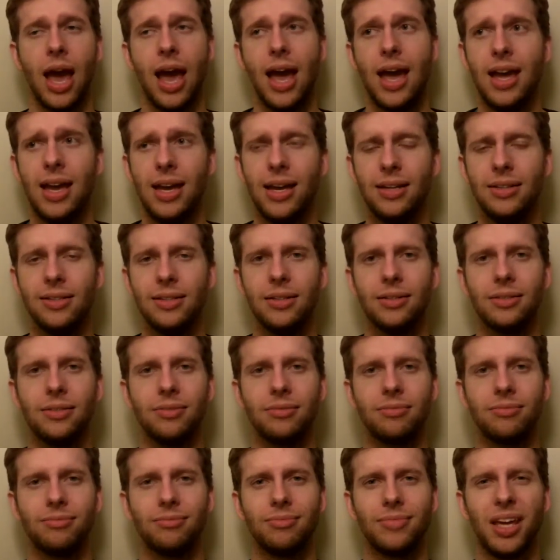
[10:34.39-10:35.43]
And
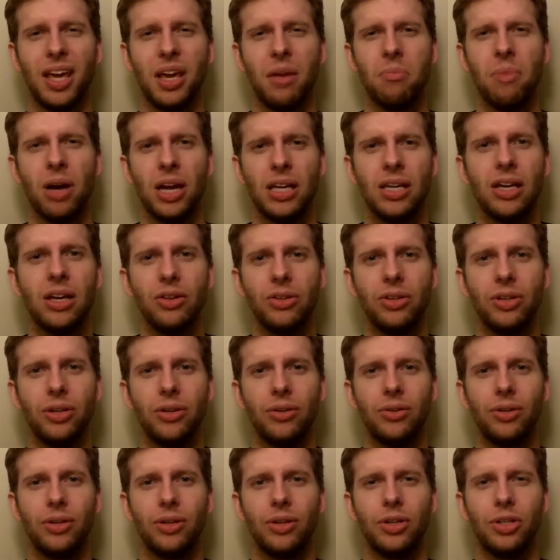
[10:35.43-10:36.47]
it might kill you.
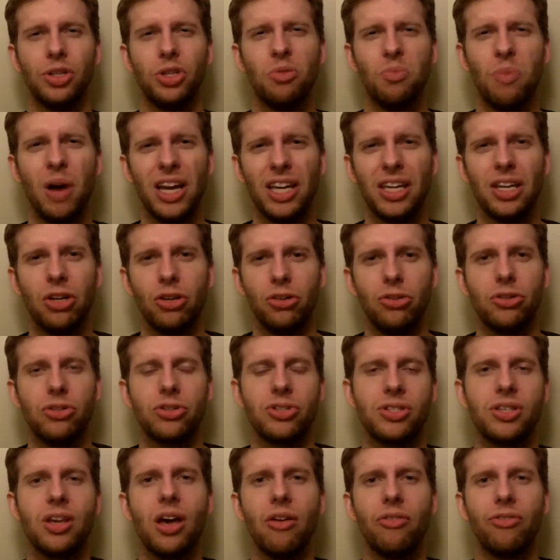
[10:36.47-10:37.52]
You might kill
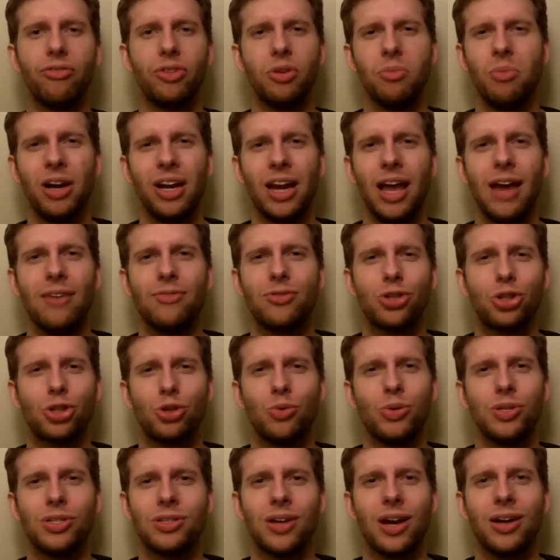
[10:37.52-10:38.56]
yourself. You might have
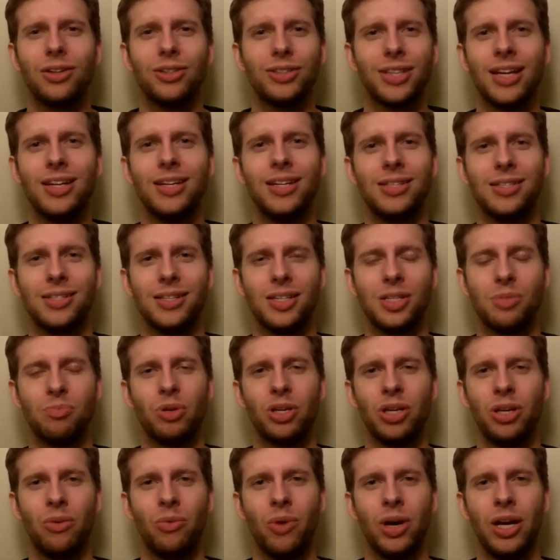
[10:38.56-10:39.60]
suicidal tendencies.
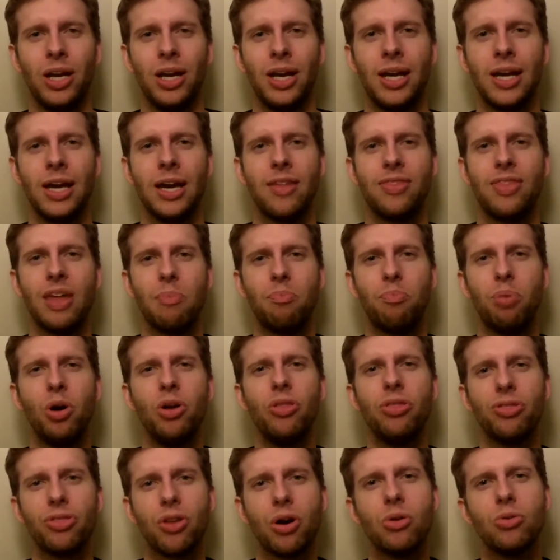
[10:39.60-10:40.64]
But you know what? They
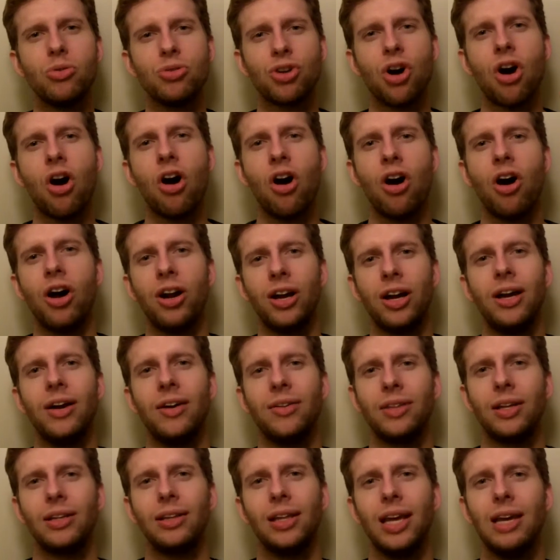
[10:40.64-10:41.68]
put those on
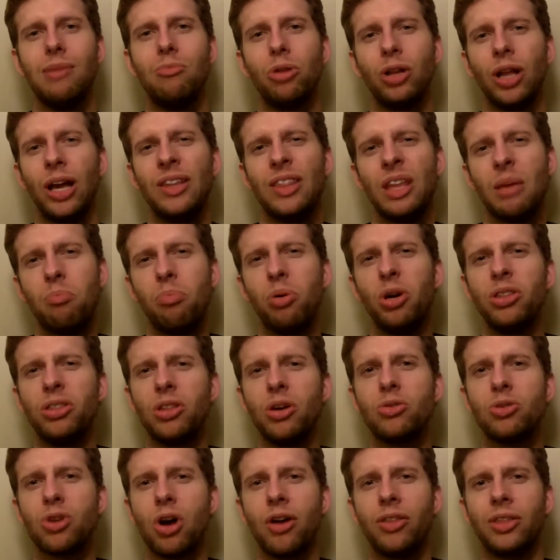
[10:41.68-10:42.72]
the label and they put
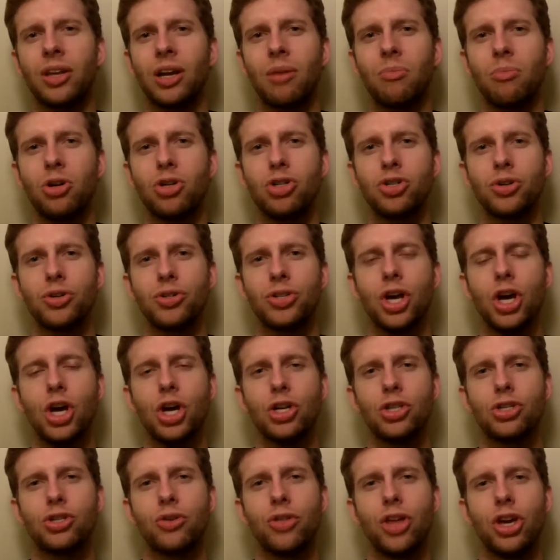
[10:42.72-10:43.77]
those on the commercials
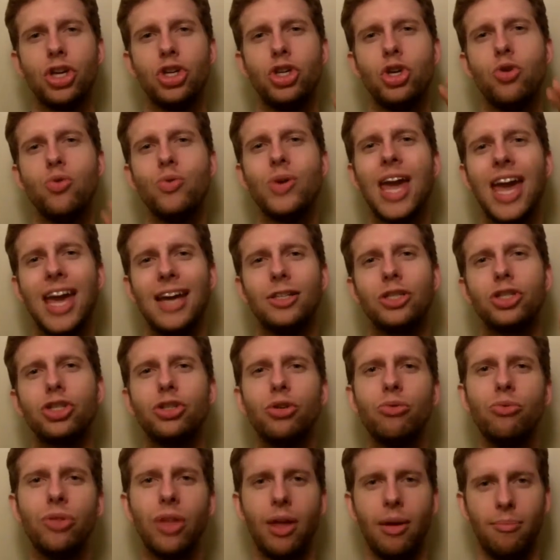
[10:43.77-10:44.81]
so that you can't
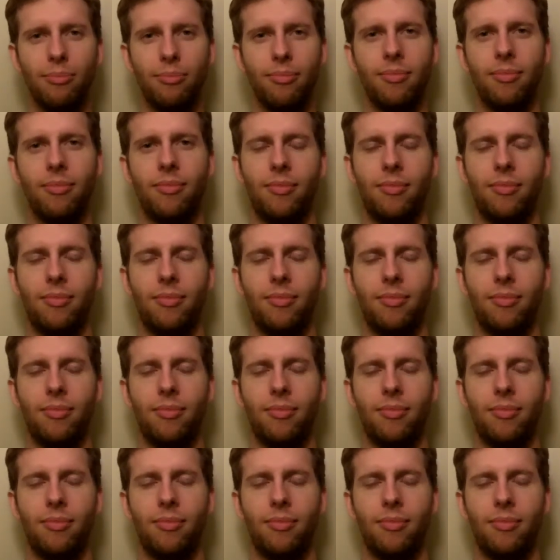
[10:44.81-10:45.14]
sue them.